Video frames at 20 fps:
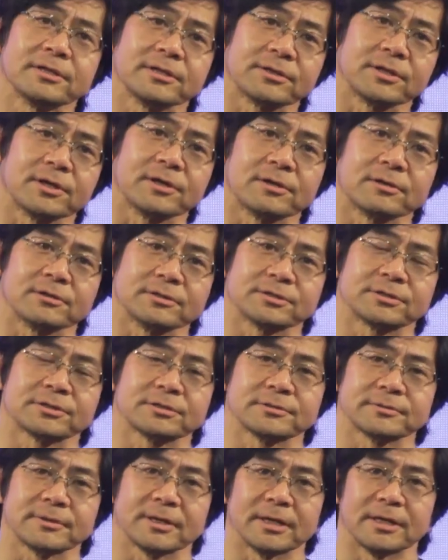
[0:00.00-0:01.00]
that
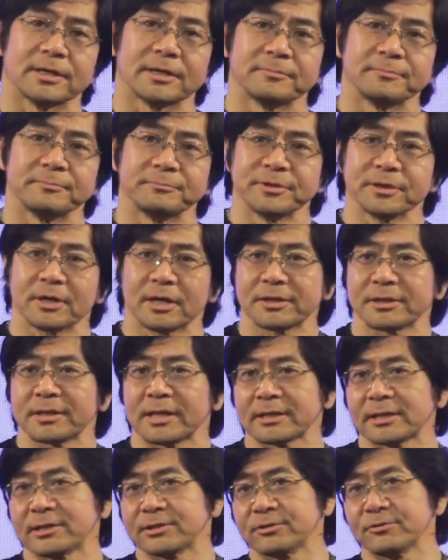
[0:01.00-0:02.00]
there's, beyond
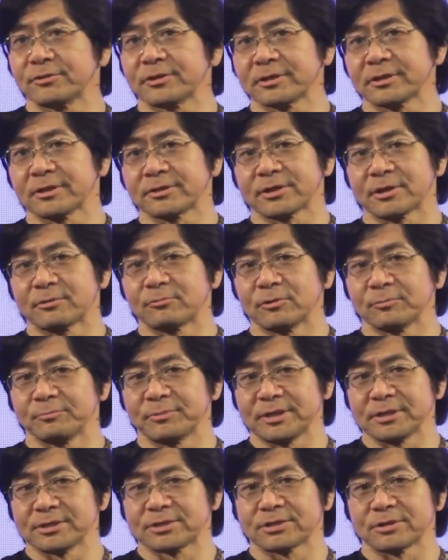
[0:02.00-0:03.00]
that, I do think that there will
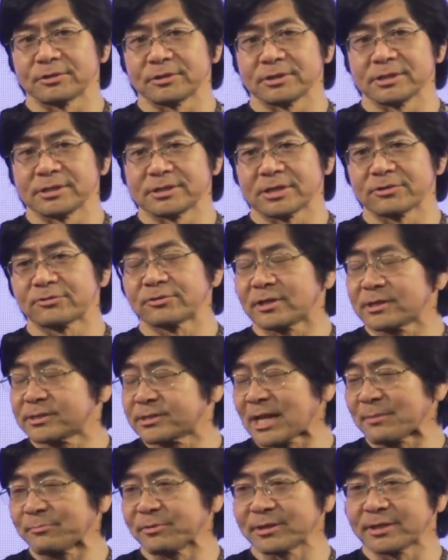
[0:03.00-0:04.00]
be certain decentralized
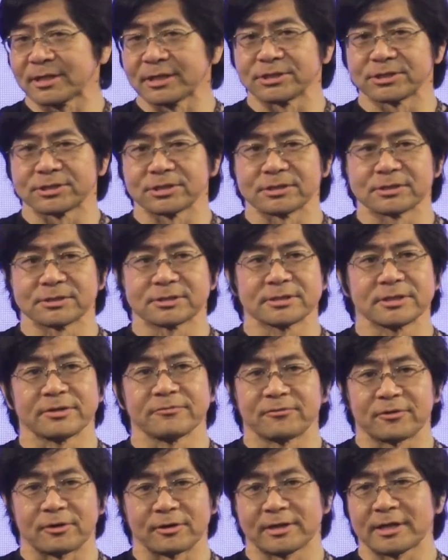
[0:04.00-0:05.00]
applications, the
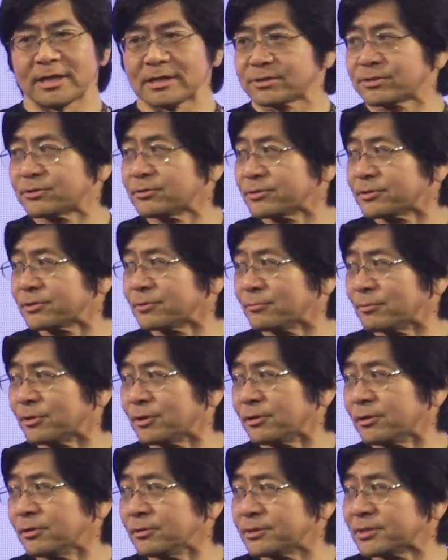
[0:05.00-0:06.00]
Farcasters of the
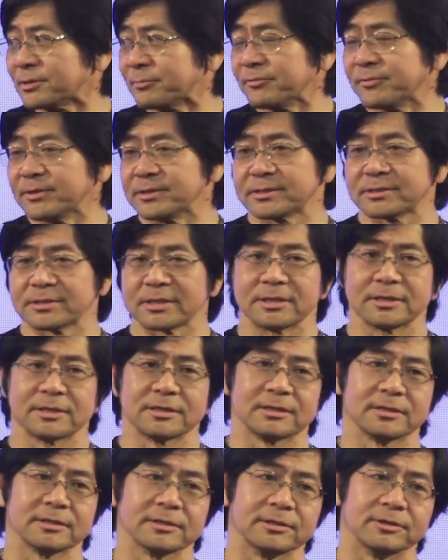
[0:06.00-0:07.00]
world, some of these,
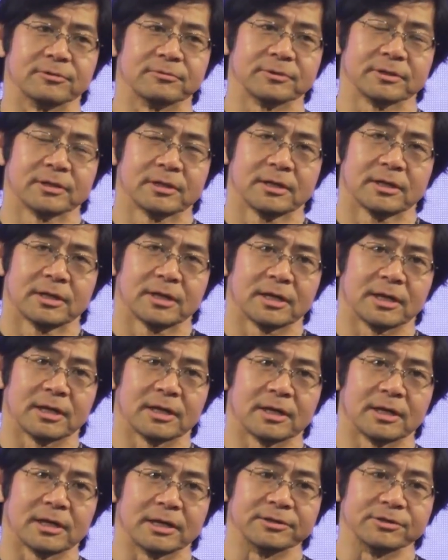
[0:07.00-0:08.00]

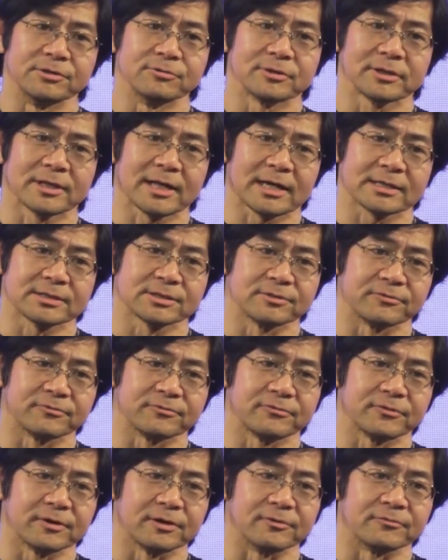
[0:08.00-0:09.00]
a new class of
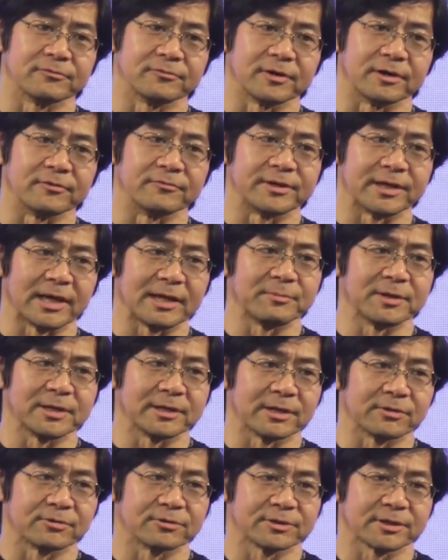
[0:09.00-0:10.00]
gaming
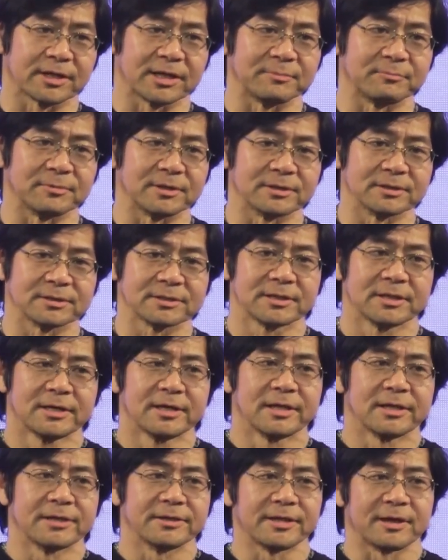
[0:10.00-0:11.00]
and entertainment
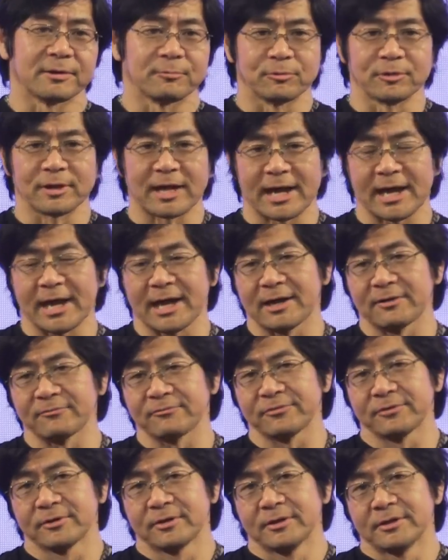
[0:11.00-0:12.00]
that will
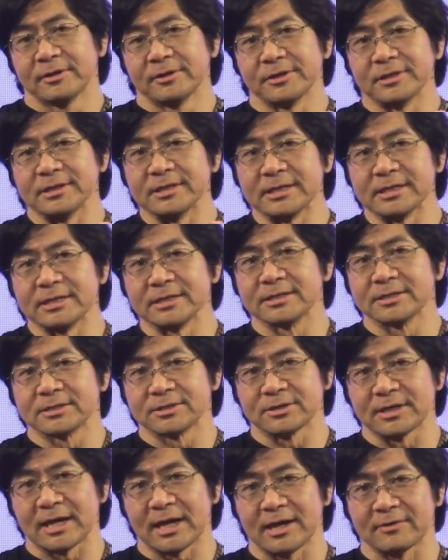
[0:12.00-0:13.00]
have the need
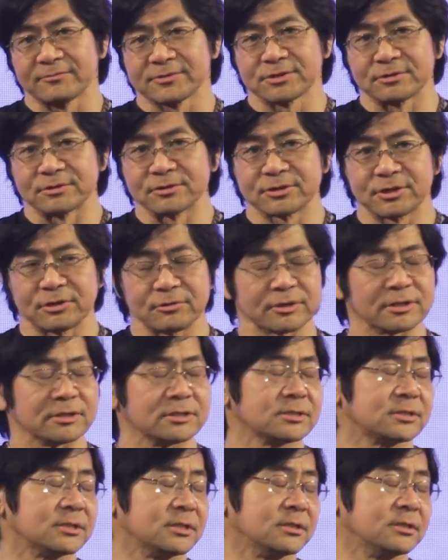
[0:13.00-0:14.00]
to have certain
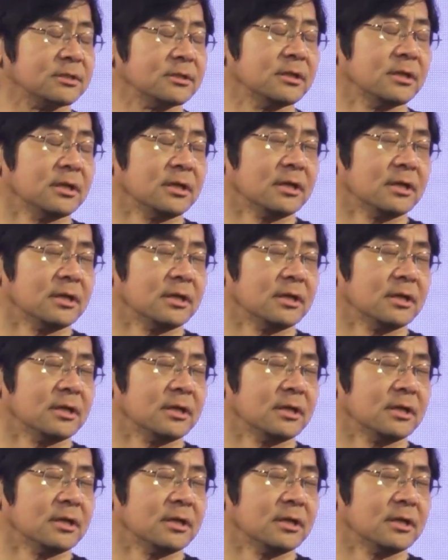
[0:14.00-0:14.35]
tokens and